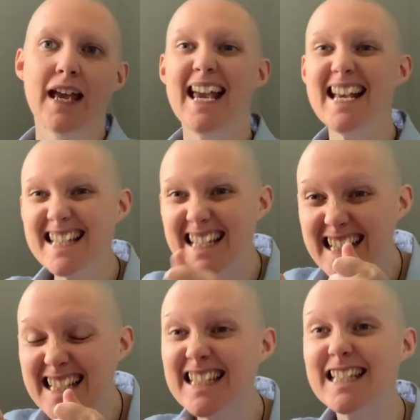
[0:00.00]
It's an
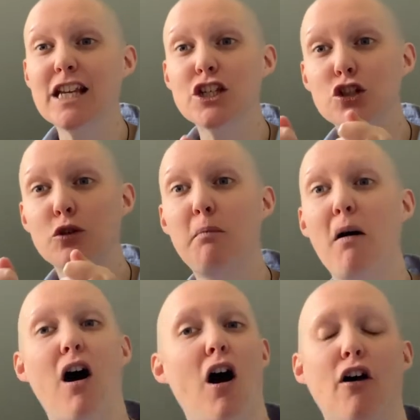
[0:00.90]
essential
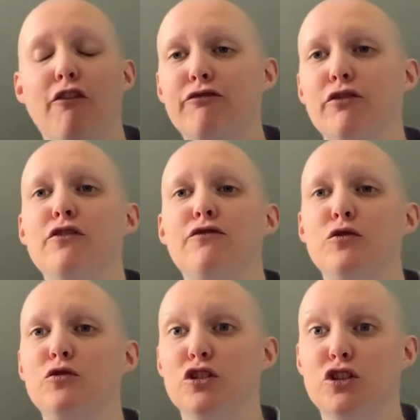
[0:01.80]
part of fruitful
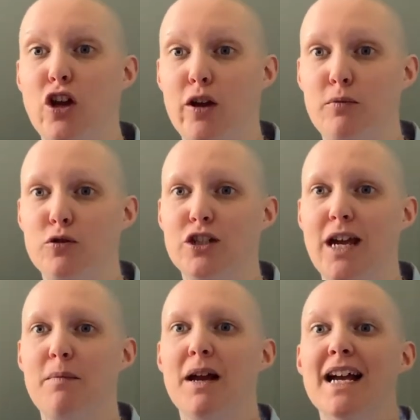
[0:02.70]

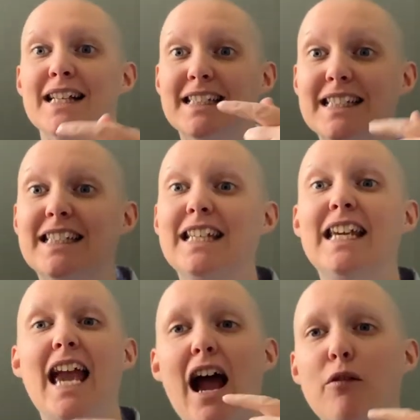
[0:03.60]
discipleship to see
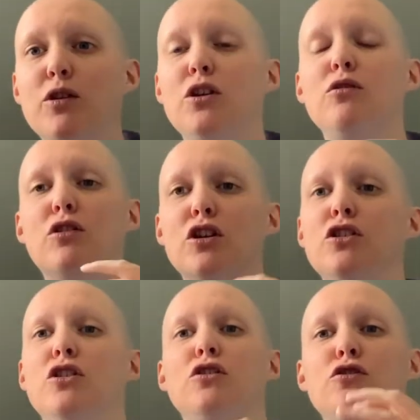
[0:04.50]
how you can
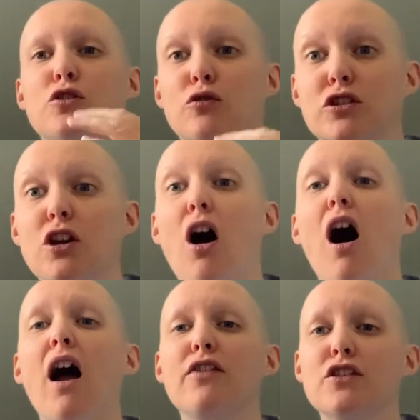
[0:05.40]
use your
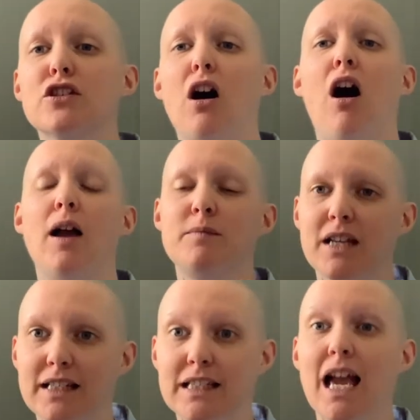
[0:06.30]
tithe, times
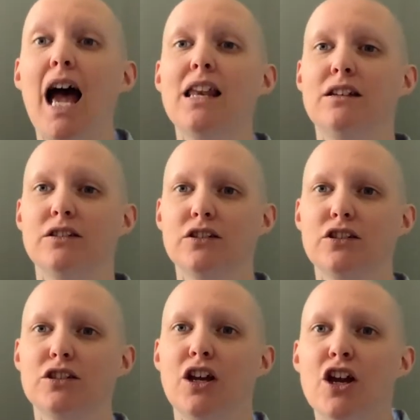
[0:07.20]
and
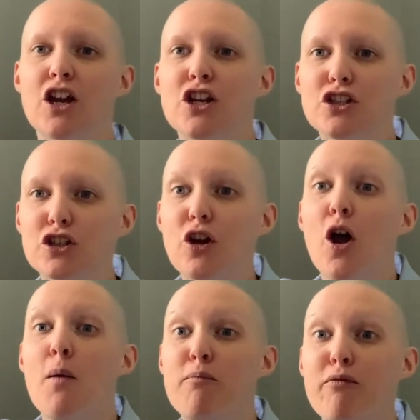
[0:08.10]
talents to
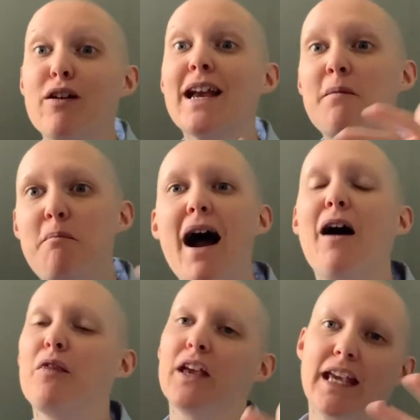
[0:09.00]
bring
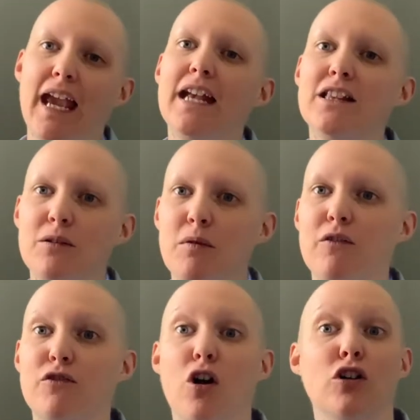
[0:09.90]
about the kingdom of
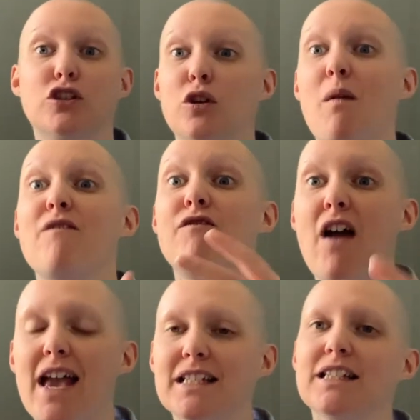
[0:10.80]
God, to
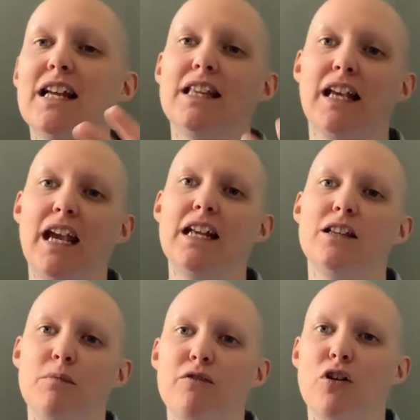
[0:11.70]
invest in the
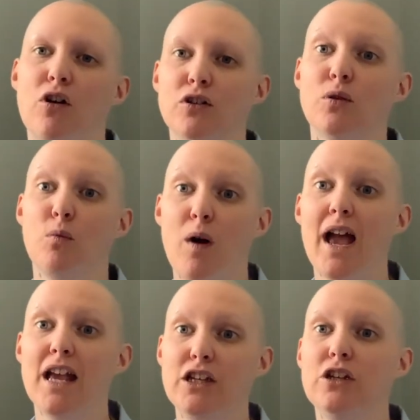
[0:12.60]
kingdom of God where
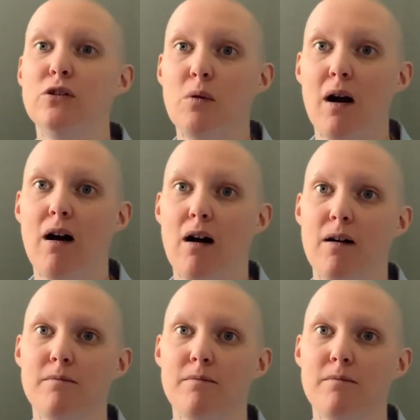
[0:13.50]
you are.